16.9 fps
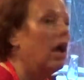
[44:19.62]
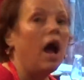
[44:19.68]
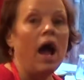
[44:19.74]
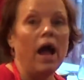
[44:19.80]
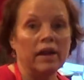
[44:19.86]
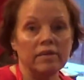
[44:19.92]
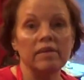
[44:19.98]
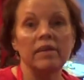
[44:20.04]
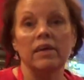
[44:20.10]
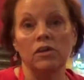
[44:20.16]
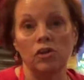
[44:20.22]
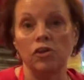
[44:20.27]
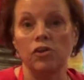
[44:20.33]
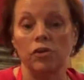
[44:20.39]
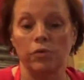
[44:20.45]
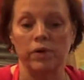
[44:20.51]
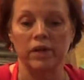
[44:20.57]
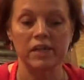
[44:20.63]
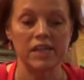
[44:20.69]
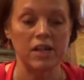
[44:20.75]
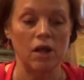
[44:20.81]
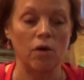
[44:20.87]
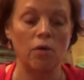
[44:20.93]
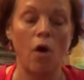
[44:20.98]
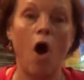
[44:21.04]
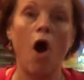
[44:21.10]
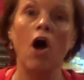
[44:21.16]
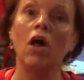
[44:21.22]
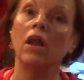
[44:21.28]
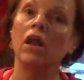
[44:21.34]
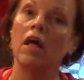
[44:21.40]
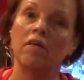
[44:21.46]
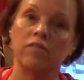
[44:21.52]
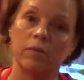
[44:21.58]
I tend to do it. So
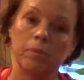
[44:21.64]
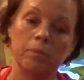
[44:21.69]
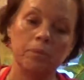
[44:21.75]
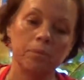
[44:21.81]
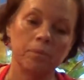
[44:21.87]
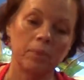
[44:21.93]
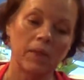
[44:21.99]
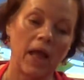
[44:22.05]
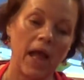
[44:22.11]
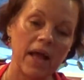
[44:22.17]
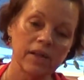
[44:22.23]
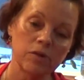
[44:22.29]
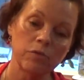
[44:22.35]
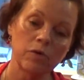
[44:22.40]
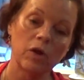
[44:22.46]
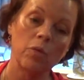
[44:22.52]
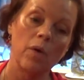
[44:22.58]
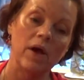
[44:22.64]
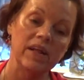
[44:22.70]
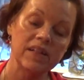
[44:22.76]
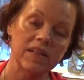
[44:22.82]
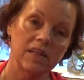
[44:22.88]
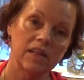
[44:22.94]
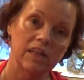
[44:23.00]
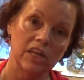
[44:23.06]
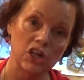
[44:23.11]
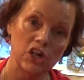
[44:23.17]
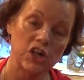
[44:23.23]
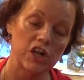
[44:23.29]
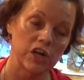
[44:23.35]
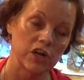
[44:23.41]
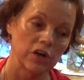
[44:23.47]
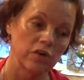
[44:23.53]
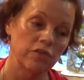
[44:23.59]
all of them has requested this
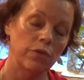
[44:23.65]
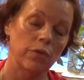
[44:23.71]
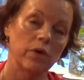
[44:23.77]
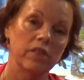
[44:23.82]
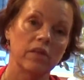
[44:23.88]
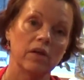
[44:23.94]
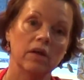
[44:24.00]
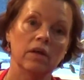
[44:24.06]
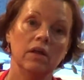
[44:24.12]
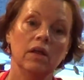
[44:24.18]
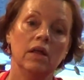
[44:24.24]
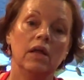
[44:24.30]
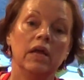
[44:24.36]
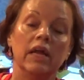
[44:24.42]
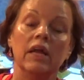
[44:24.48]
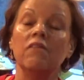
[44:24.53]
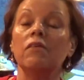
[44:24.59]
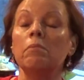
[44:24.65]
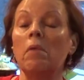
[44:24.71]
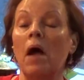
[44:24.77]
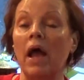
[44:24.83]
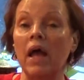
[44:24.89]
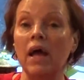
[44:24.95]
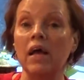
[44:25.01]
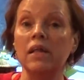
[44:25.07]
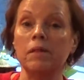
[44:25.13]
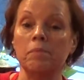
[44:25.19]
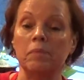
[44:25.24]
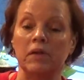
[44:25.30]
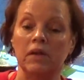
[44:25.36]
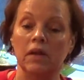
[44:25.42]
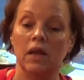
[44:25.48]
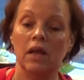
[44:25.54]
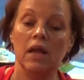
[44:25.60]
year for even my husband